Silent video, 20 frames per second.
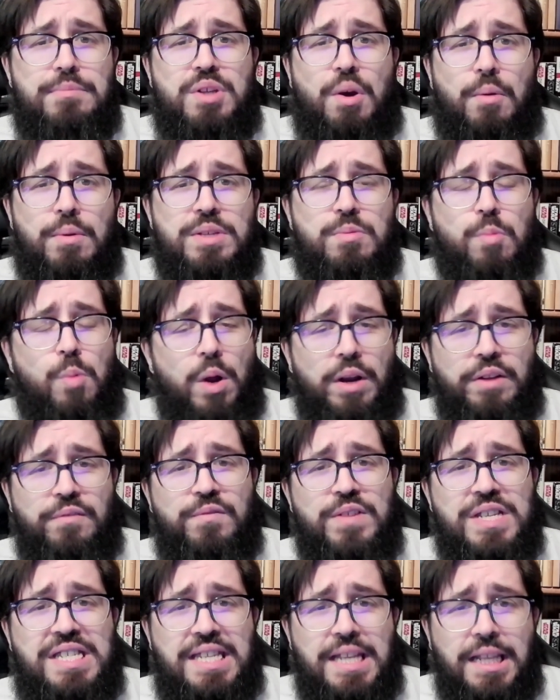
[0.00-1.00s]
always want to
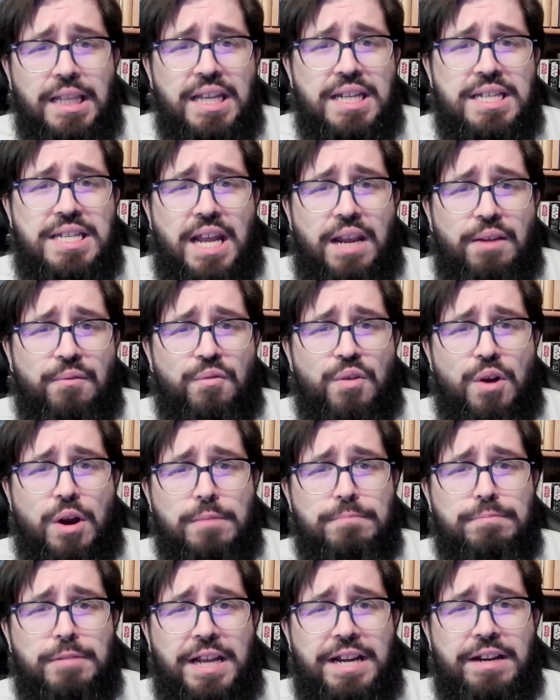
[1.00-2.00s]
facilitate for our
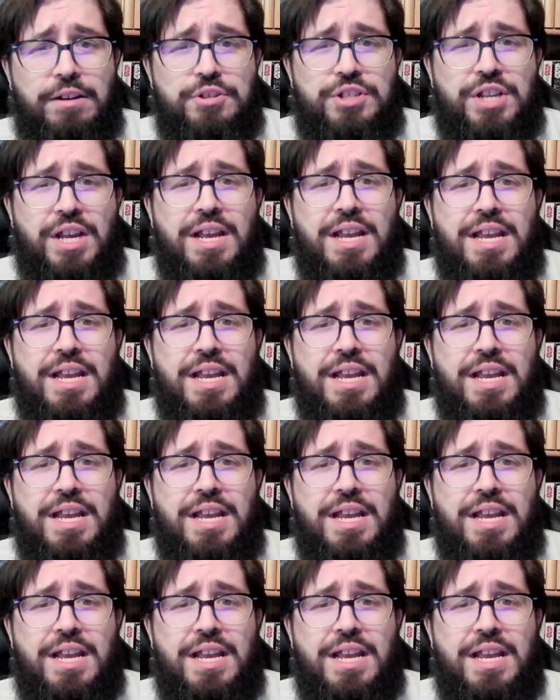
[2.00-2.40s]
players,